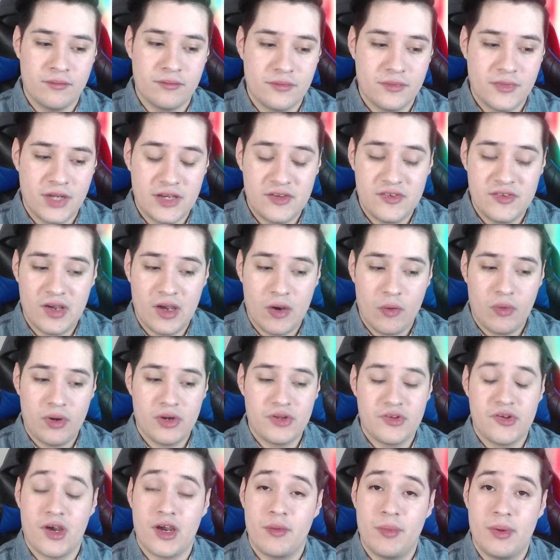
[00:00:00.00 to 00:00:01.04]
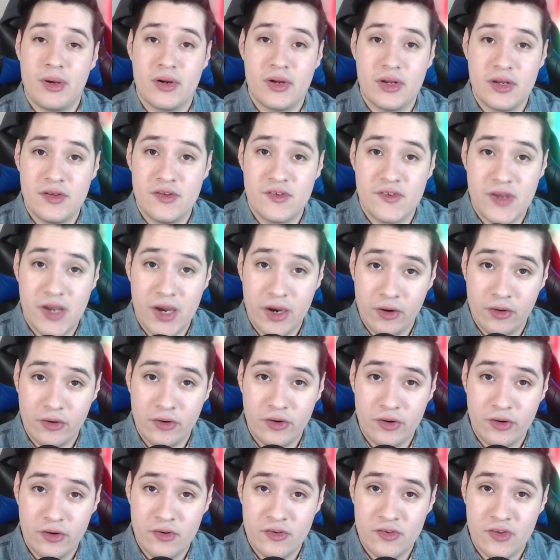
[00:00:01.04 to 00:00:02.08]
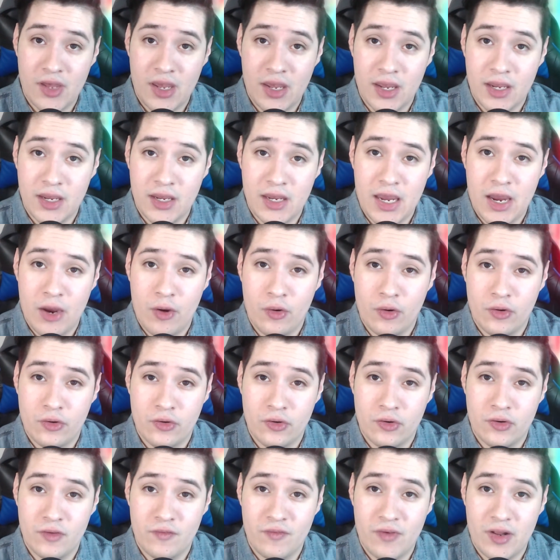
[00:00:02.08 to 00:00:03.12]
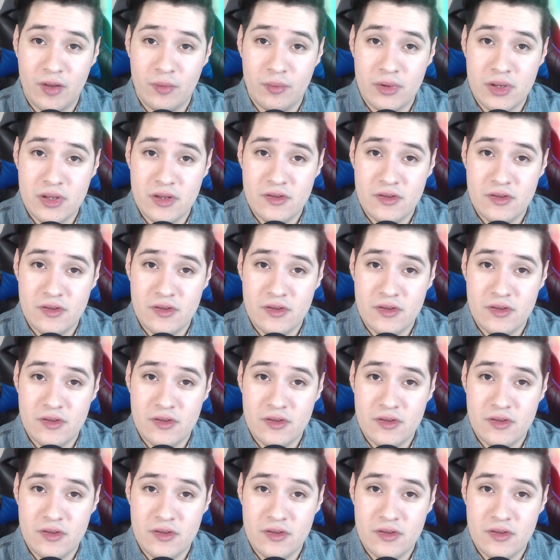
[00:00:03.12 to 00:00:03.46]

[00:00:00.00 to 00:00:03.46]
Next thing I want to talk about is characters and character development.